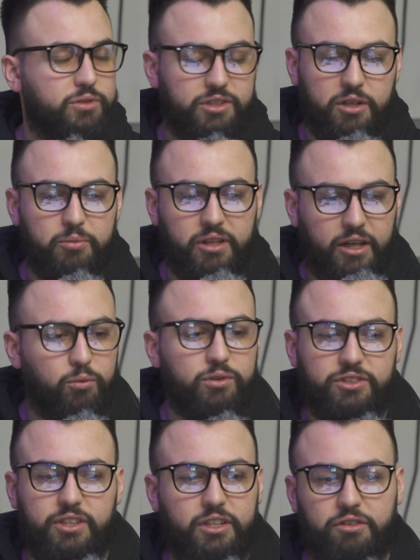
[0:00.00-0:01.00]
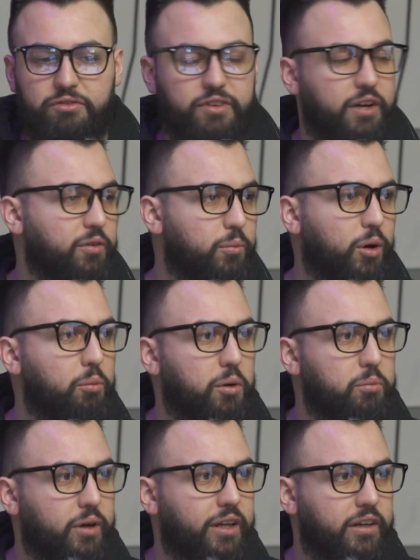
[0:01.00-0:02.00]
was going to be like, what's like your favorite
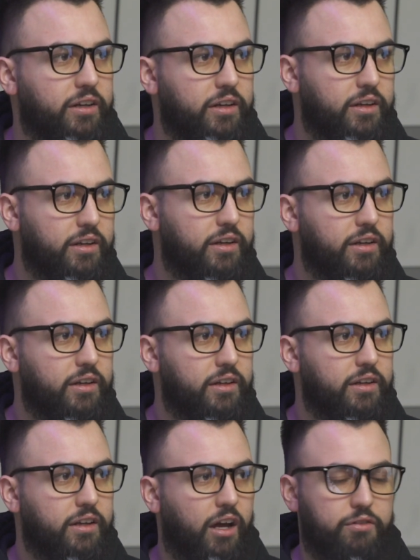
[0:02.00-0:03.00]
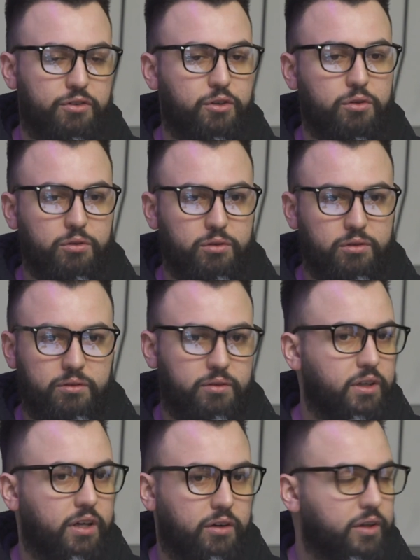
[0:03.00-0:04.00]
moment been of you,
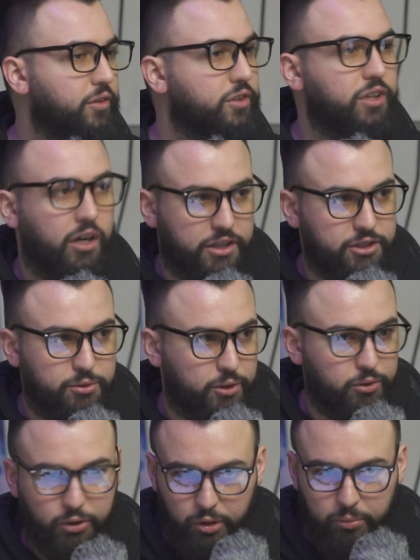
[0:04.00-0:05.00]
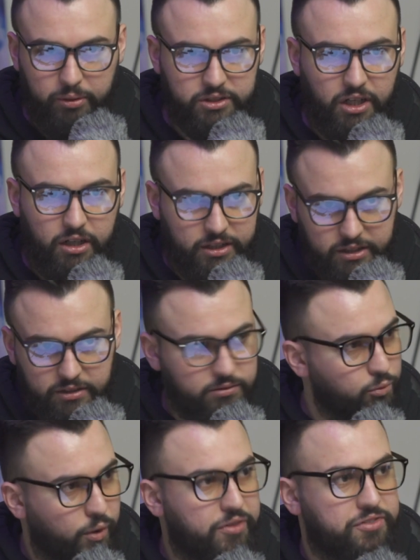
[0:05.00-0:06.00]
either talking to a group or
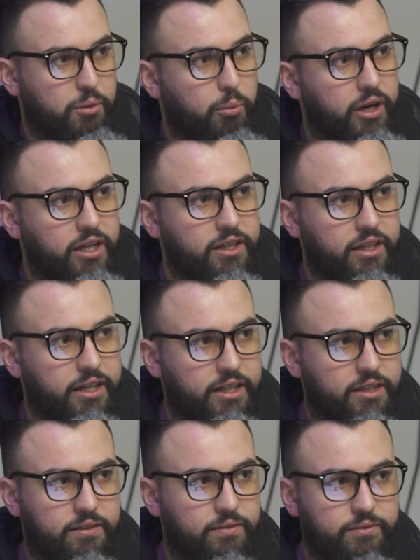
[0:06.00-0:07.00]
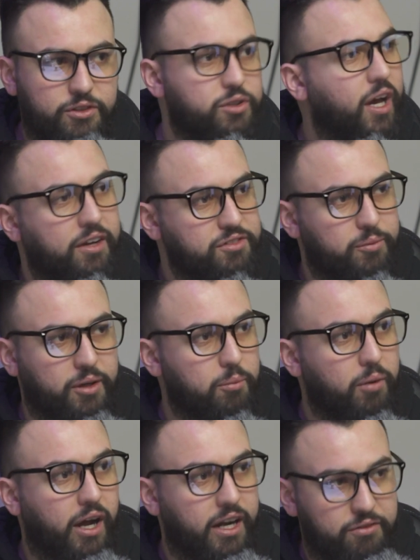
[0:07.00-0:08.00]
talking with somebody? Like, do you have something in
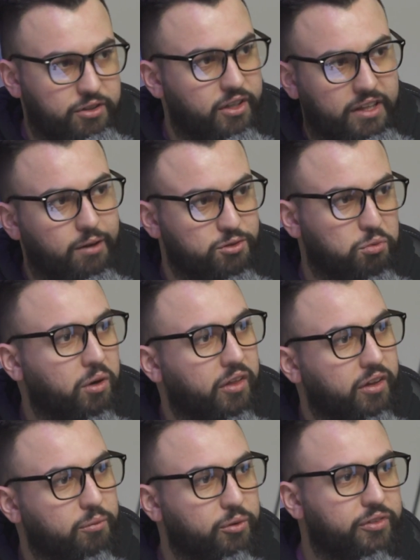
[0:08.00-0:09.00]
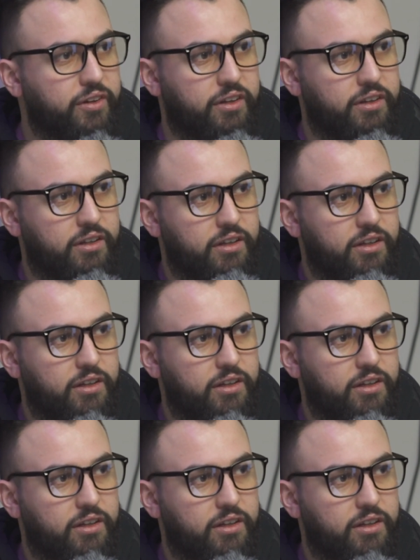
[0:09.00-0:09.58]
mind? I feel like that was one of them with the